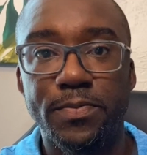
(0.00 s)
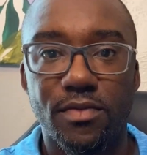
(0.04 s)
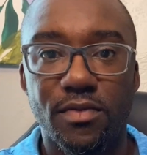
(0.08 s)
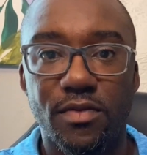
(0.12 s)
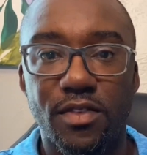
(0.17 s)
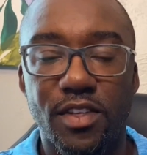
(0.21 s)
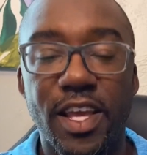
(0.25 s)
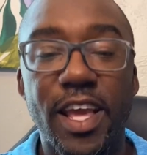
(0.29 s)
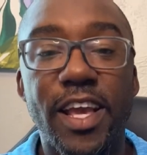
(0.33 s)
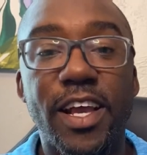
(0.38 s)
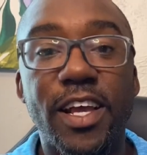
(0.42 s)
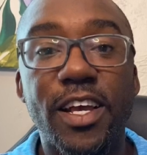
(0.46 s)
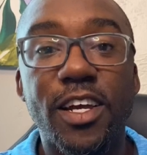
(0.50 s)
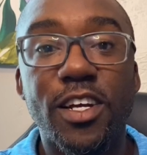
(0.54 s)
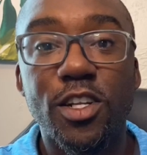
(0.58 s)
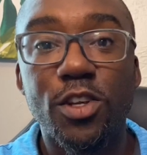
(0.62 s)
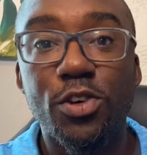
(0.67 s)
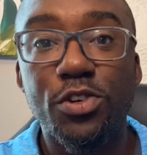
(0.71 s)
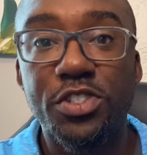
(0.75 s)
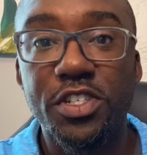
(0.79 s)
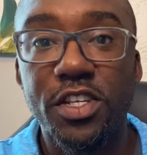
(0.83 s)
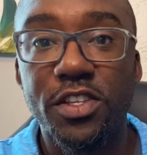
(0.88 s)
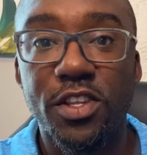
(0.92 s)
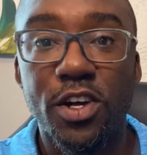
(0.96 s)
In
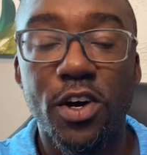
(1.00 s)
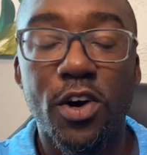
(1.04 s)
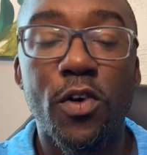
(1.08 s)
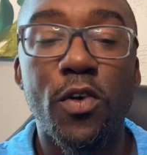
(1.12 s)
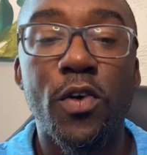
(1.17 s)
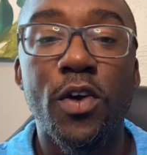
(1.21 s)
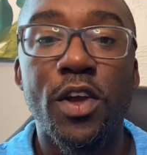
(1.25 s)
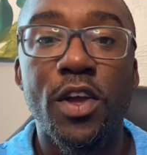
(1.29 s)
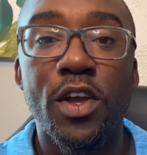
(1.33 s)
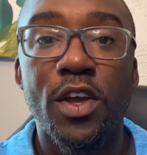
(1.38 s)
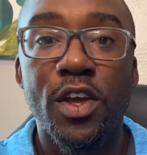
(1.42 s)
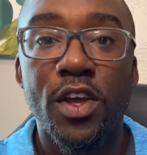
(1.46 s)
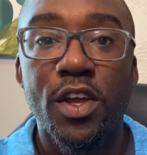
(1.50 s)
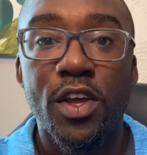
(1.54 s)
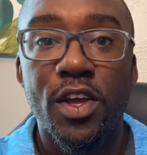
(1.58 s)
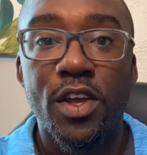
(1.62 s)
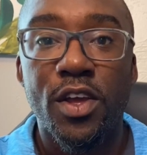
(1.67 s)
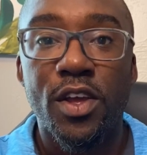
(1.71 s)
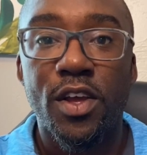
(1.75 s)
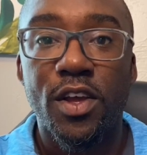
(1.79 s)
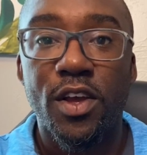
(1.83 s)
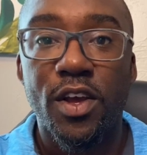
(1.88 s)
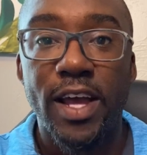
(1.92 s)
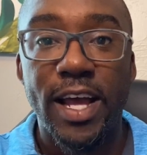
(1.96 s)
conclusion, though,
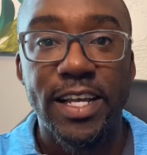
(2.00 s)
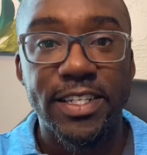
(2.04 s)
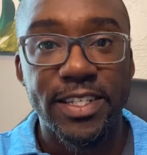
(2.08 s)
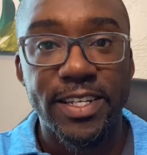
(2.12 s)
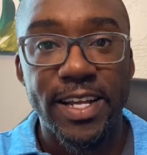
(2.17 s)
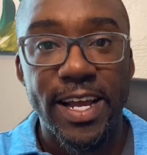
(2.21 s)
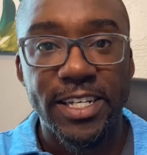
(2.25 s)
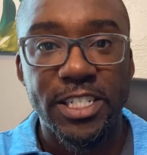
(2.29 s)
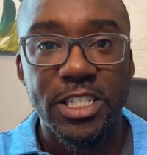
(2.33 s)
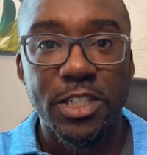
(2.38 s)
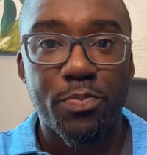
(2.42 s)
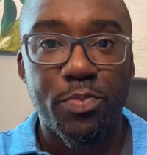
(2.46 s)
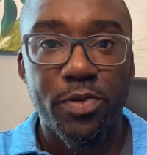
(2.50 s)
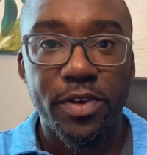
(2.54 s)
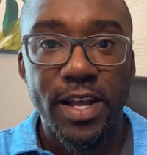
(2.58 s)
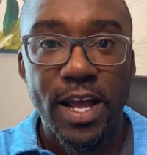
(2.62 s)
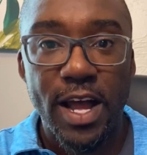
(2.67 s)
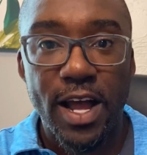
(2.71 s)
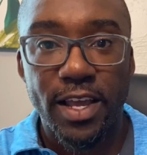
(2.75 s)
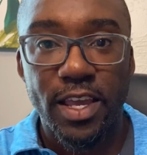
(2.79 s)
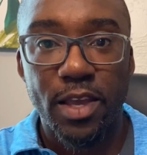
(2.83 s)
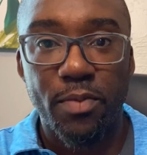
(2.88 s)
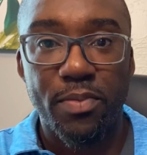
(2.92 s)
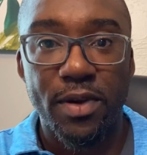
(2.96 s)
as an anxious
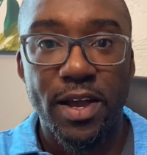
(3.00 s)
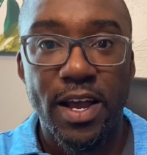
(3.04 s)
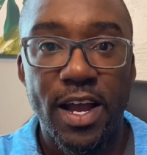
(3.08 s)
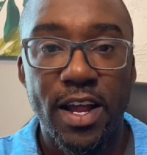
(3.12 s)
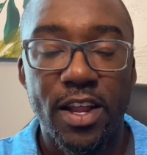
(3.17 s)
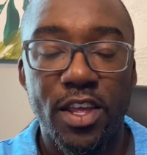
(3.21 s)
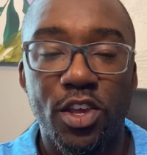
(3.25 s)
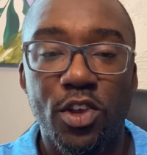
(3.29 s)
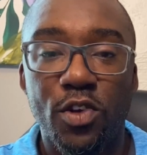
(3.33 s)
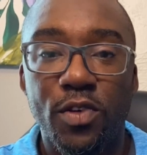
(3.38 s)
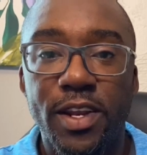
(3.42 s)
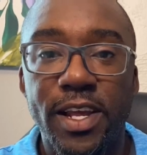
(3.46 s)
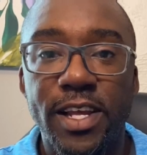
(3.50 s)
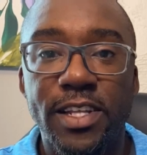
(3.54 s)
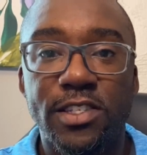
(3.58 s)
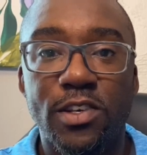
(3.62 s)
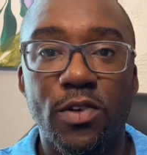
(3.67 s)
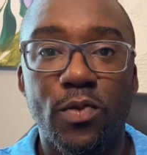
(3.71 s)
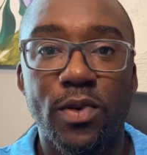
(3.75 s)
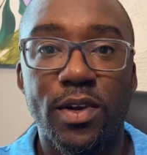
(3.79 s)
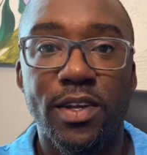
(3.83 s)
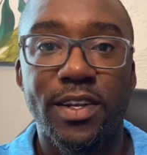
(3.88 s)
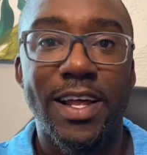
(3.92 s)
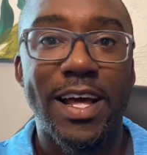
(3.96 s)
preoccupied, you need to
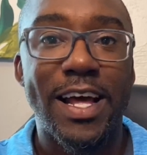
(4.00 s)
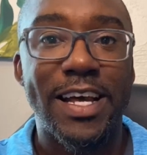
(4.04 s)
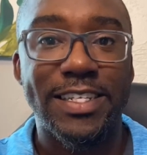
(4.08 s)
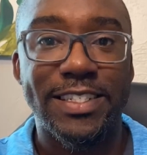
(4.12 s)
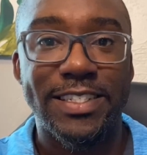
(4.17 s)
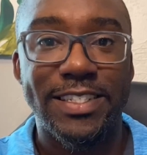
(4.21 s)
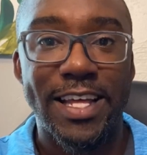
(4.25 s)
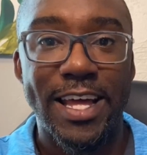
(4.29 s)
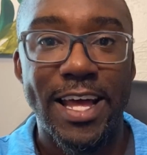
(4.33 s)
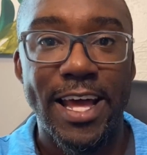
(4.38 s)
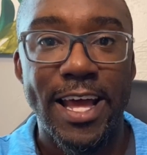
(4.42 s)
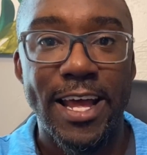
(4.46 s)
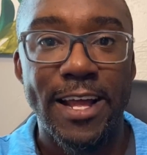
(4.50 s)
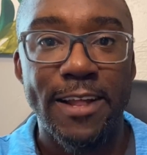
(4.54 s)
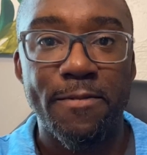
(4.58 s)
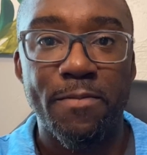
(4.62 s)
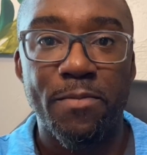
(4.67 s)
realize that